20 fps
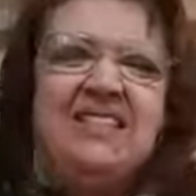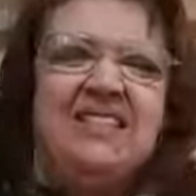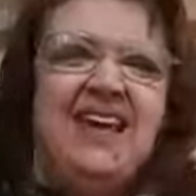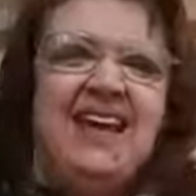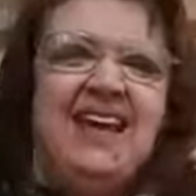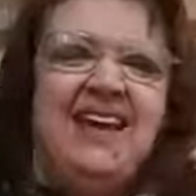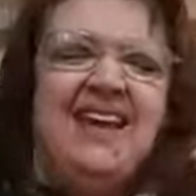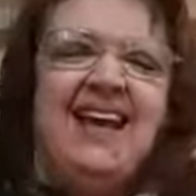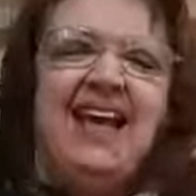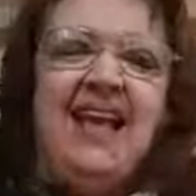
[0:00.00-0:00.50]

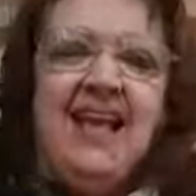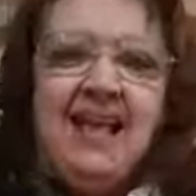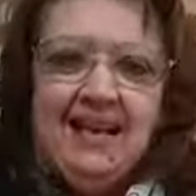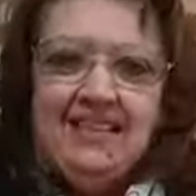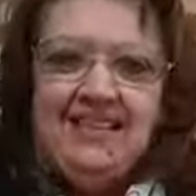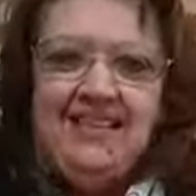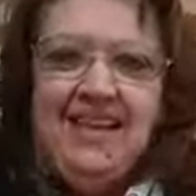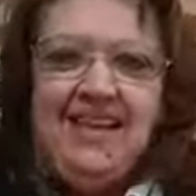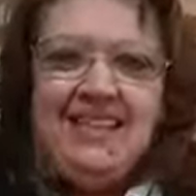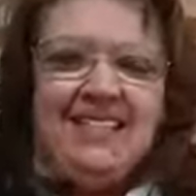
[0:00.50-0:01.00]
thing.
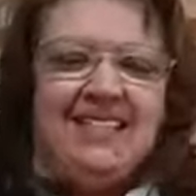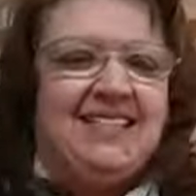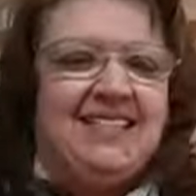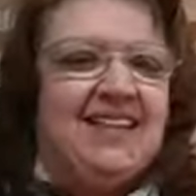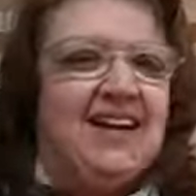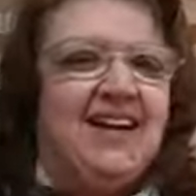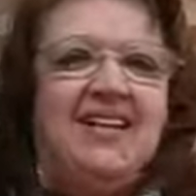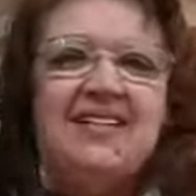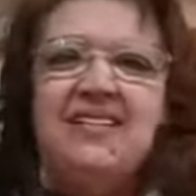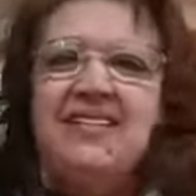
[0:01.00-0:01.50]
Let's
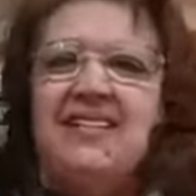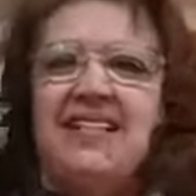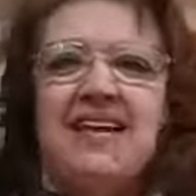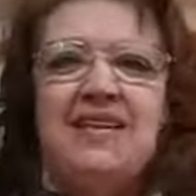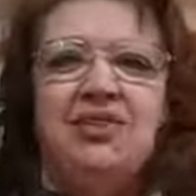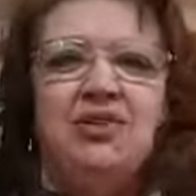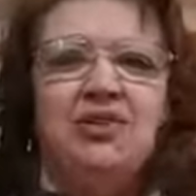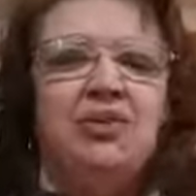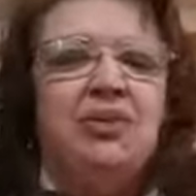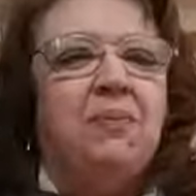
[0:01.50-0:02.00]
uh,
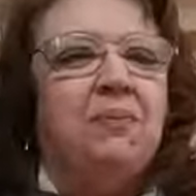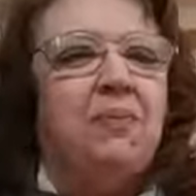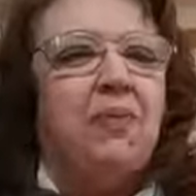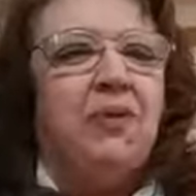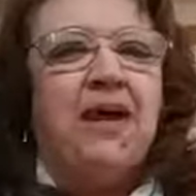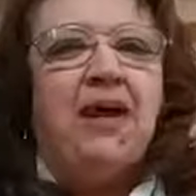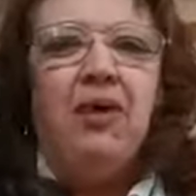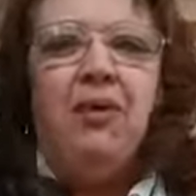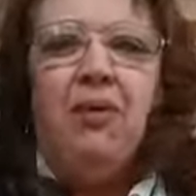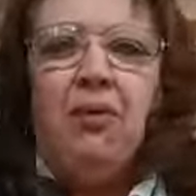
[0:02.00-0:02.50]
continue to
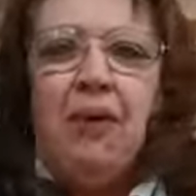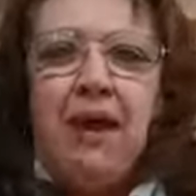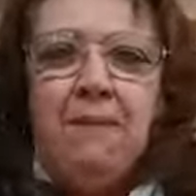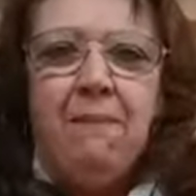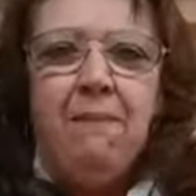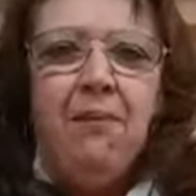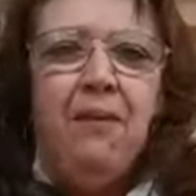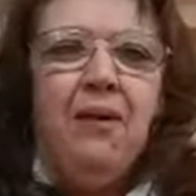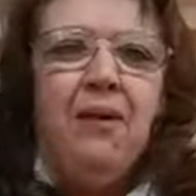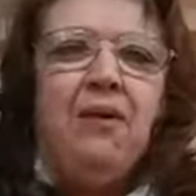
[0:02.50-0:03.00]
bring
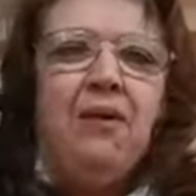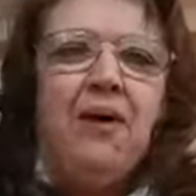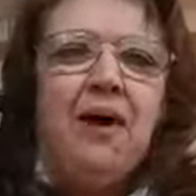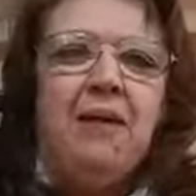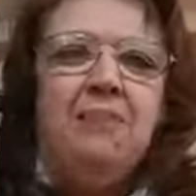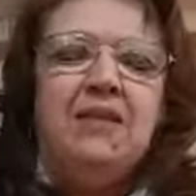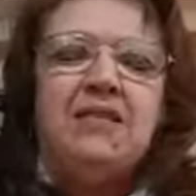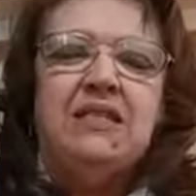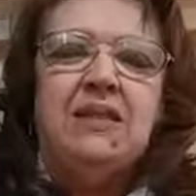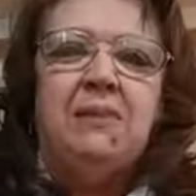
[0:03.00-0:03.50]
great
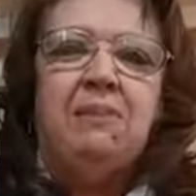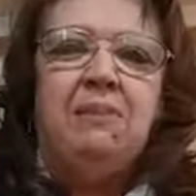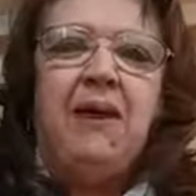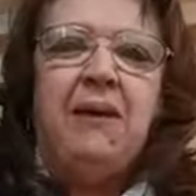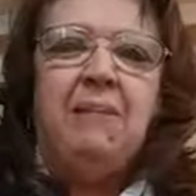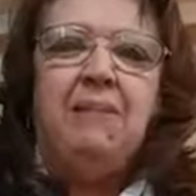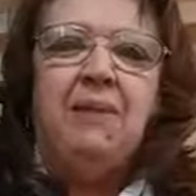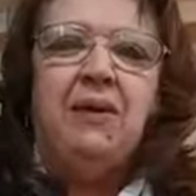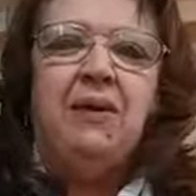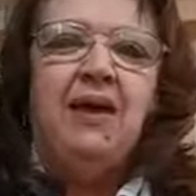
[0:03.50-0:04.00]
programming to
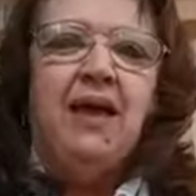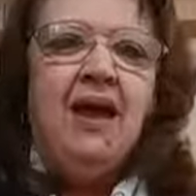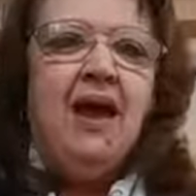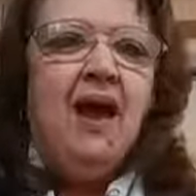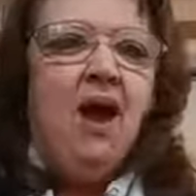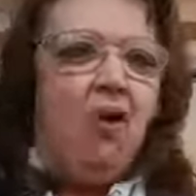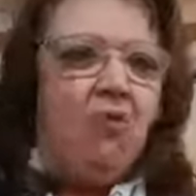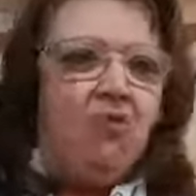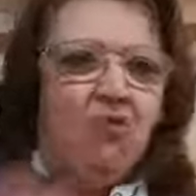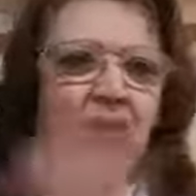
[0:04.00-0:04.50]
people
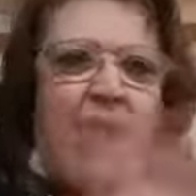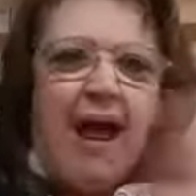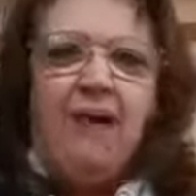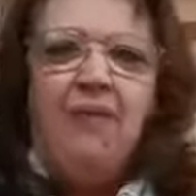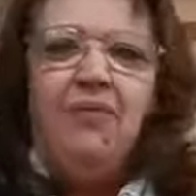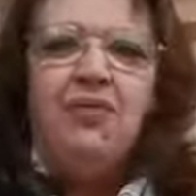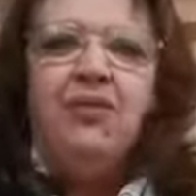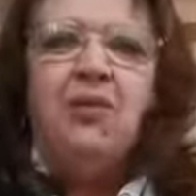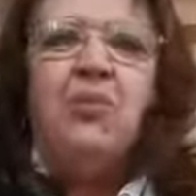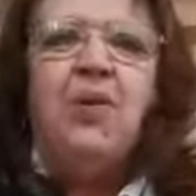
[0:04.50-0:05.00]

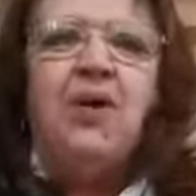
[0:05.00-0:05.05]
around the